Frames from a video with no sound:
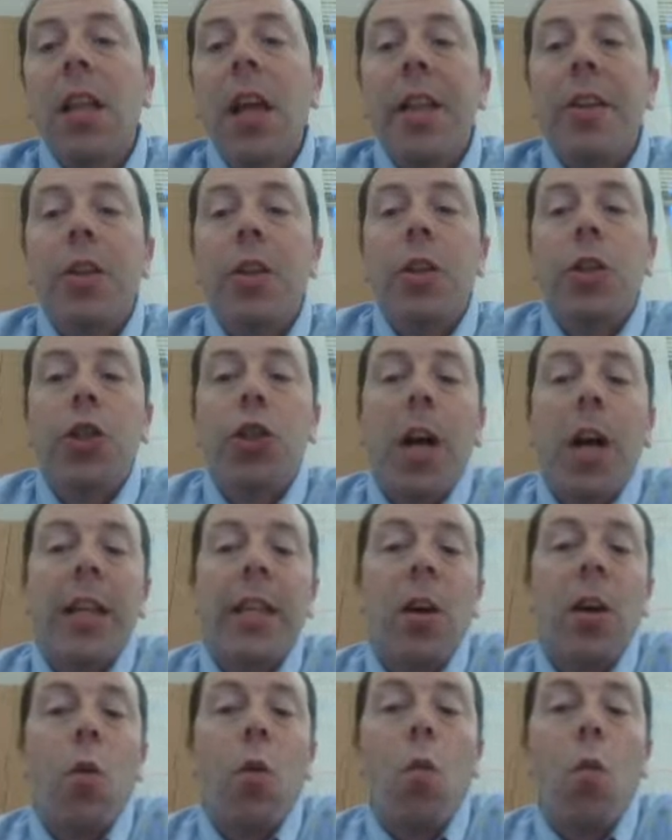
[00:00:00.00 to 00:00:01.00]
line, you're going to jot
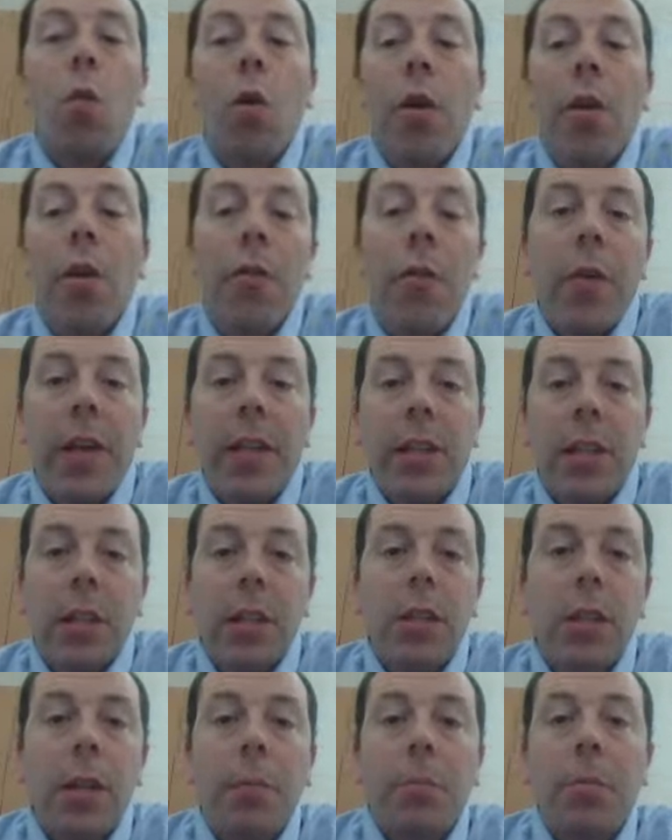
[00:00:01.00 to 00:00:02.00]
down a word or phrase that
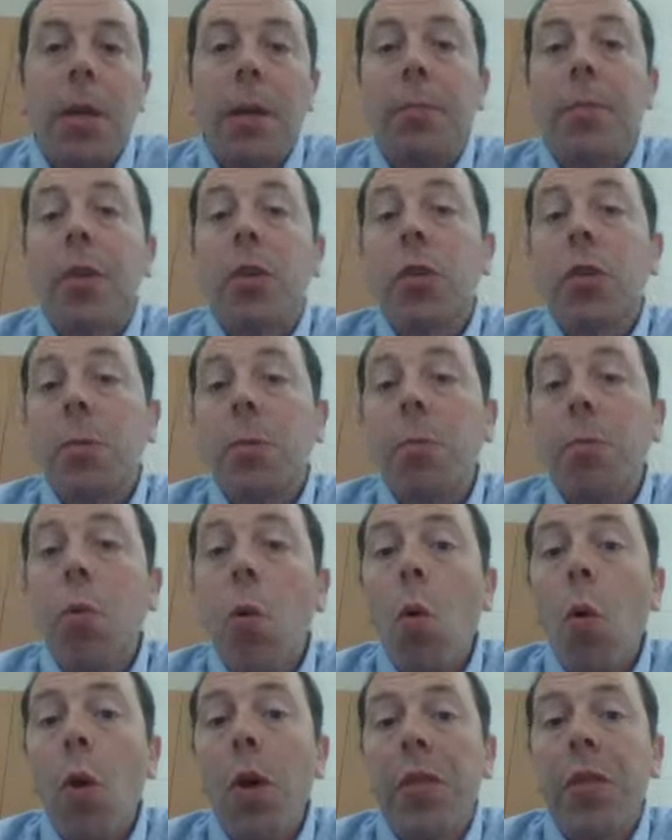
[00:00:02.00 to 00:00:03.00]
sums up the
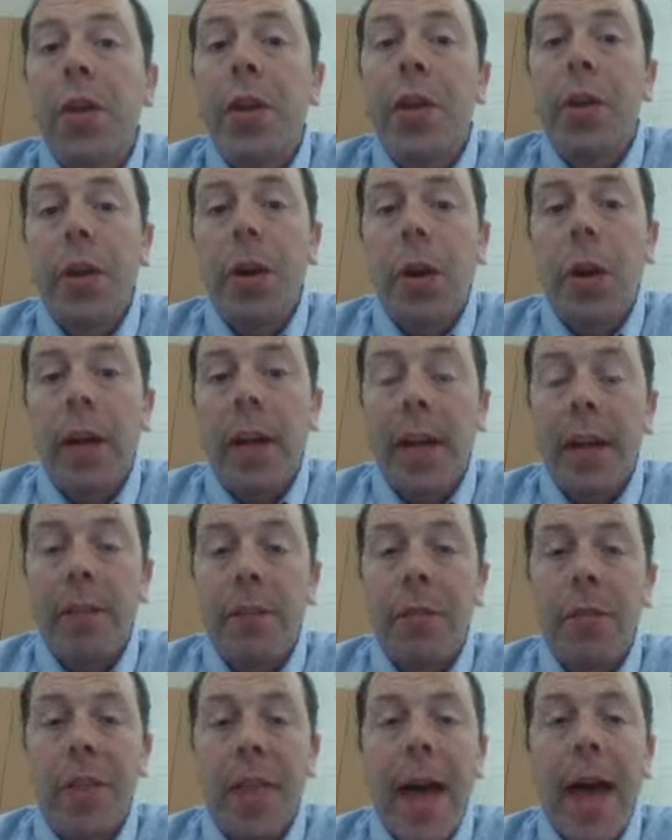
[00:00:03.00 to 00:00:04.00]
support that you're going to give
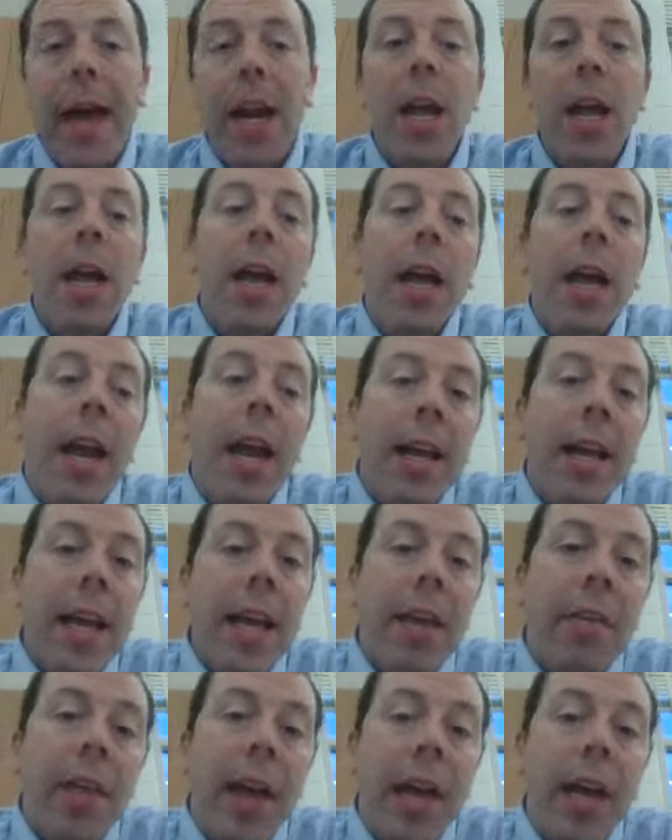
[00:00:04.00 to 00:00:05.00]
for that. And
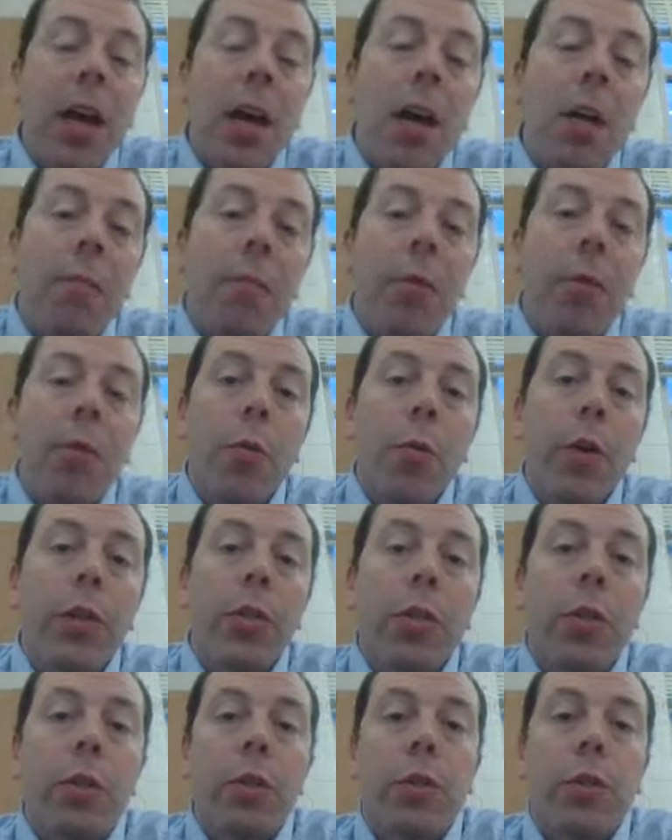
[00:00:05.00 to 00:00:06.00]
again, that can come from your
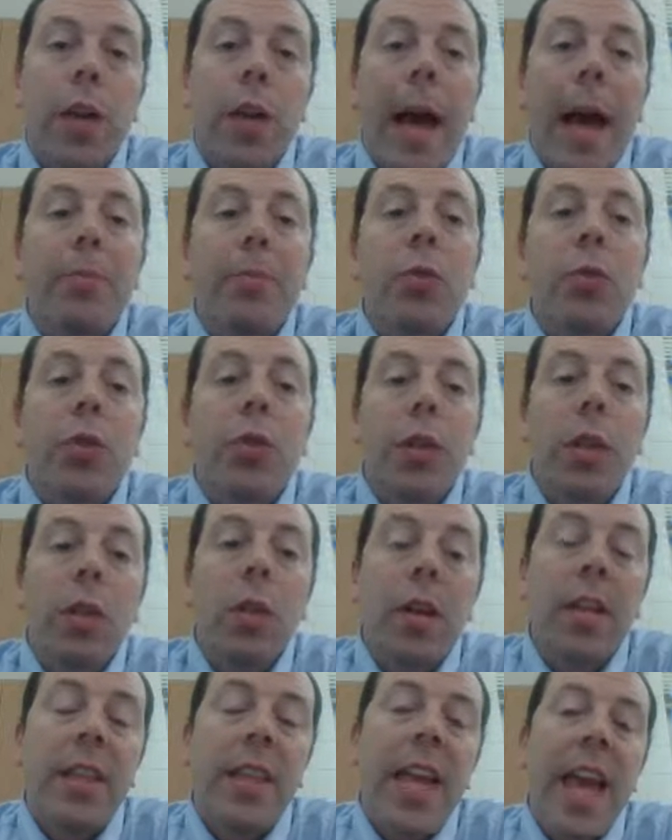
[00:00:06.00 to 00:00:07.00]
research capture sheet.
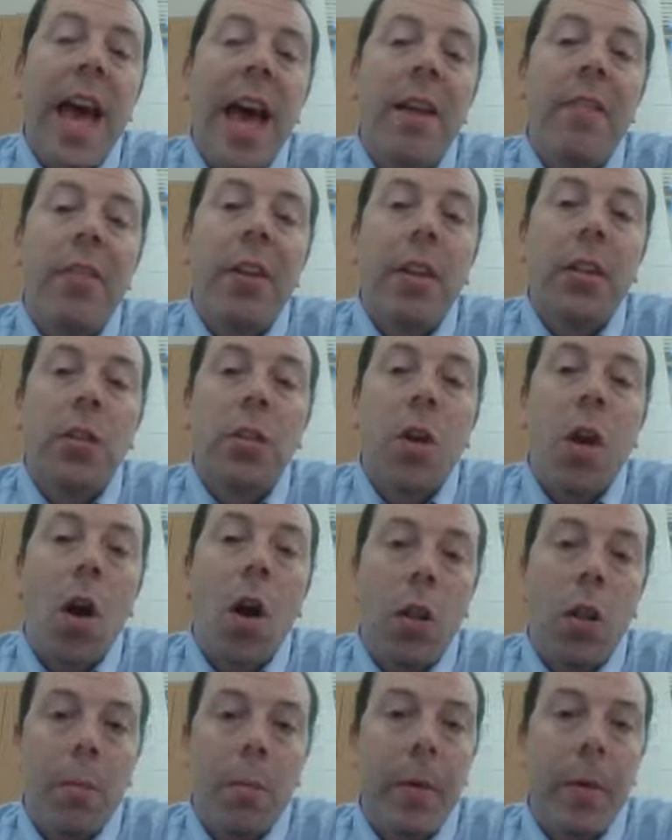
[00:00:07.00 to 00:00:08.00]
Look at the evidence
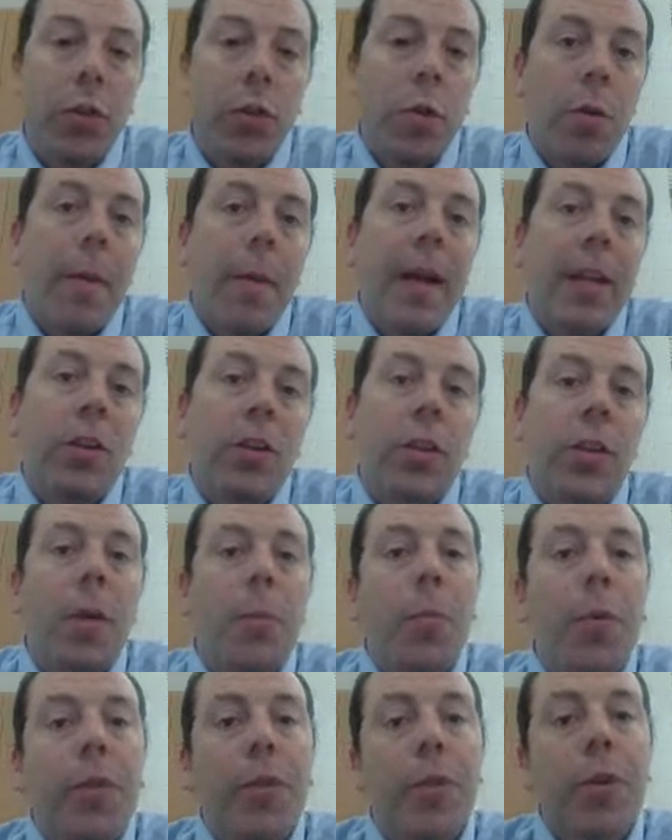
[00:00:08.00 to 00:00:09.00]
column. Make sure it matches
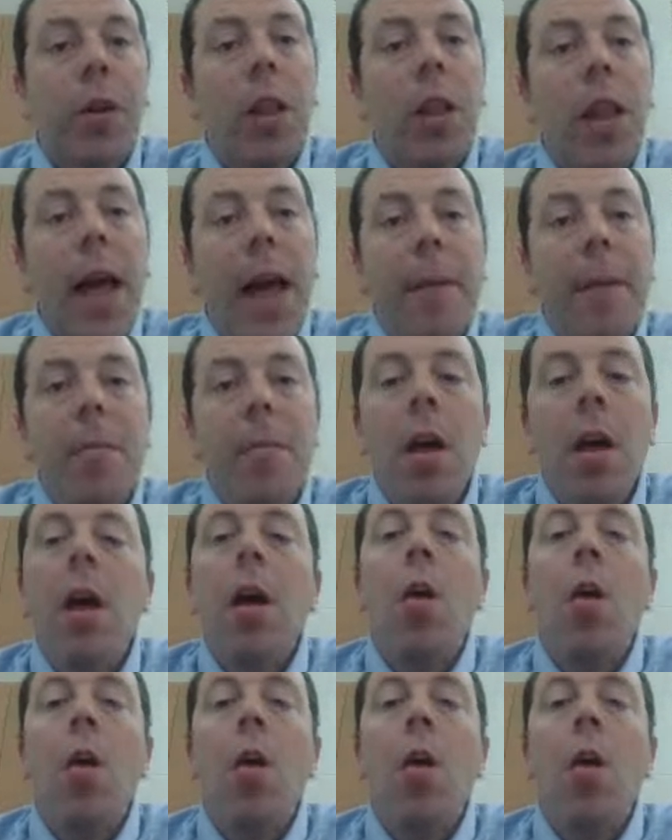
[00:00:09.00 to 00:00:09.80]
up with your claim.